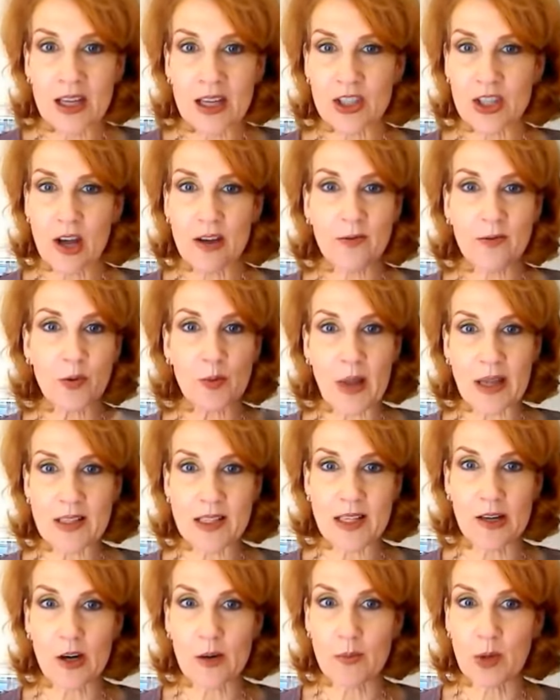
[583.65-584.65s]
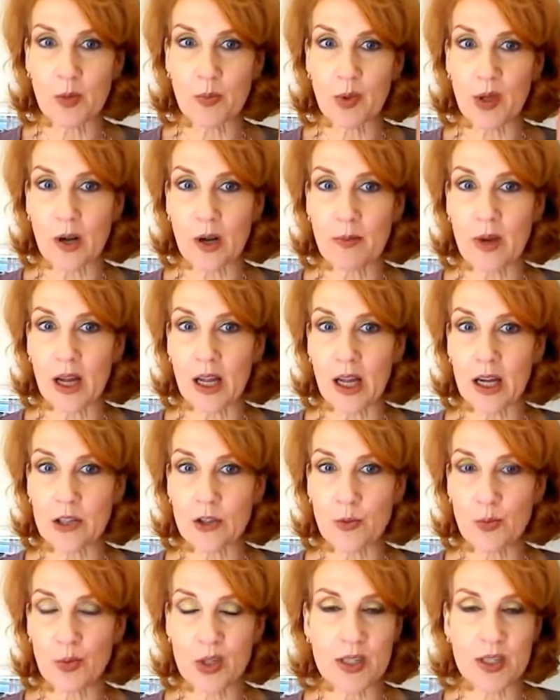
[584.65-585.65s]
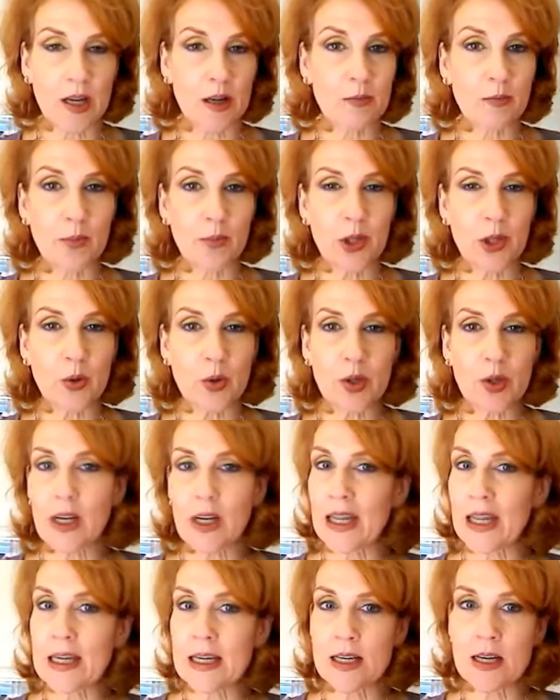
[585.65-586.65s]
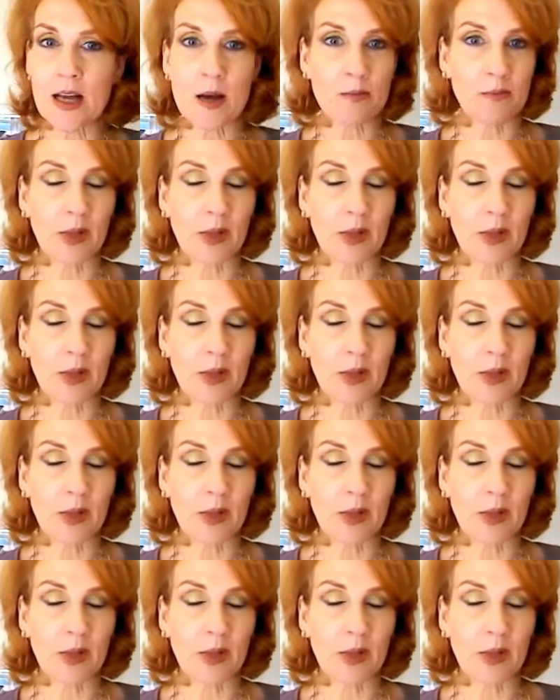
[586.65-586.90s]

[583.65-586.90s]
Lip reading: Time for mascara. I'm going to put on my 100% Pure in